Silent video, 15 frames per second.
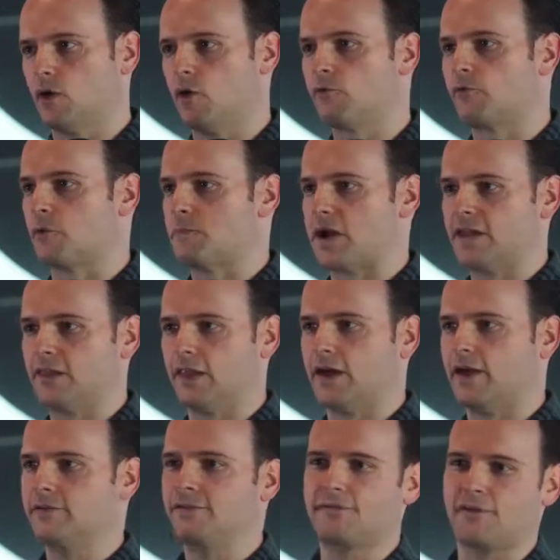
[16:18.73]
over my
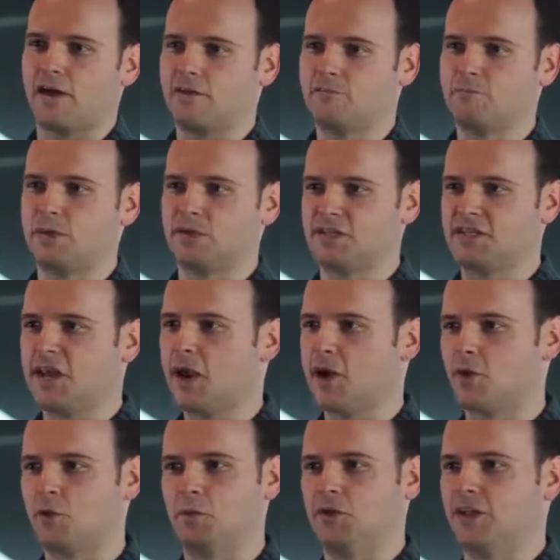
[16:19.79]
life, I've been
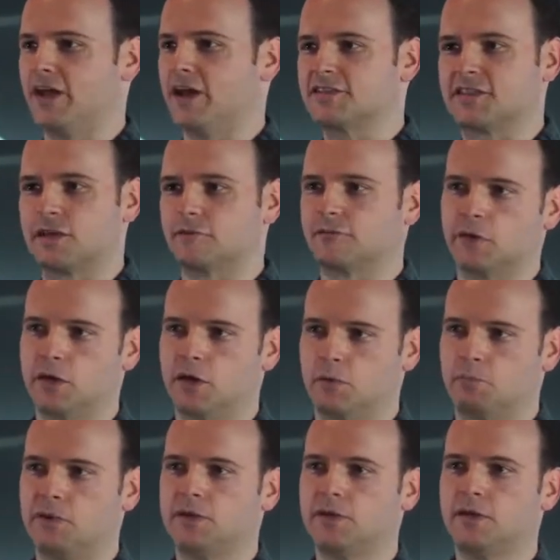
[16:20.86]
terrible at asking for
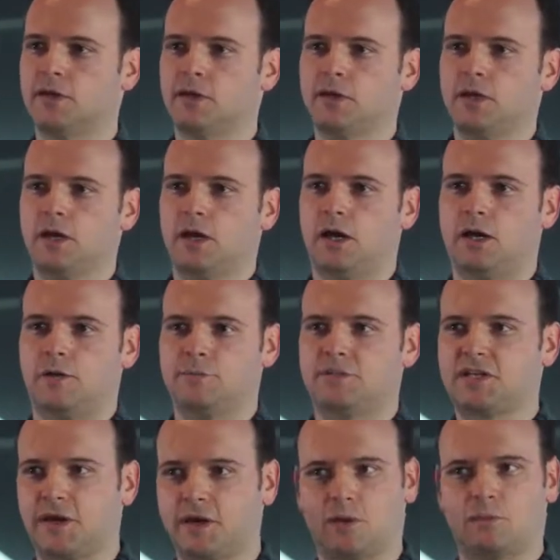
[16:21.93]
help.
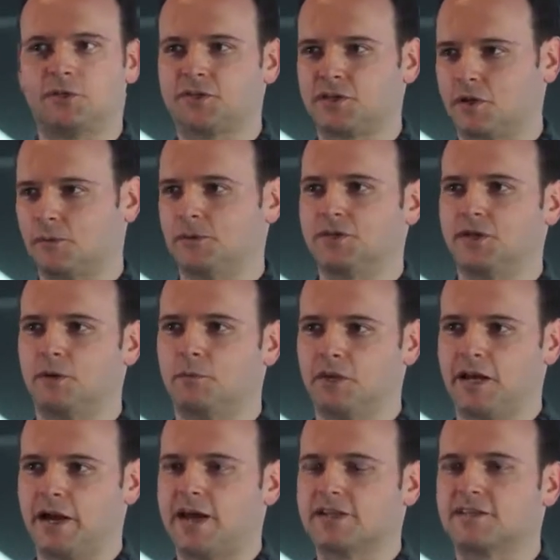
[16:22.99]
Terrible, terrible, terrible
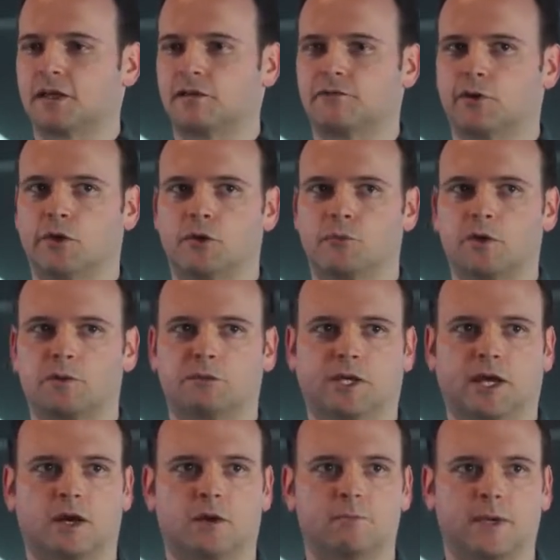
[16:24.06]
at asking for other people
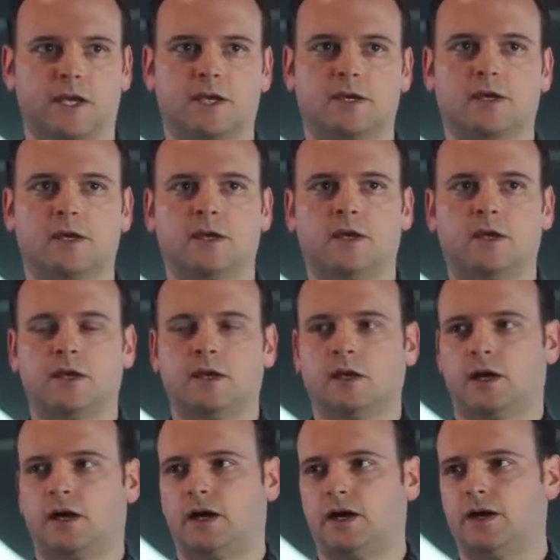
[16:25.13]
to help me.
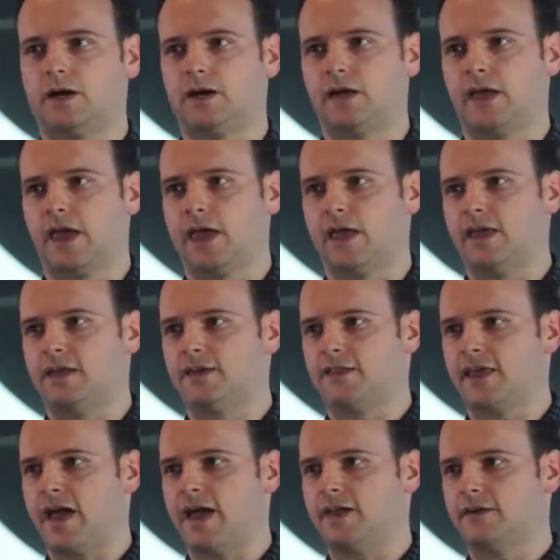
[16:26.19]
And
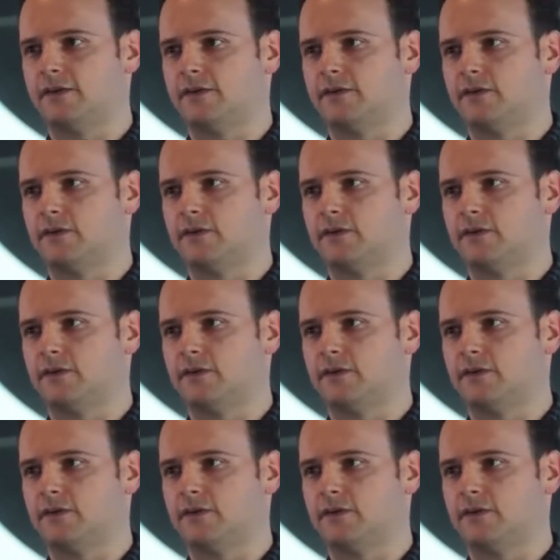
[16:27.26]
that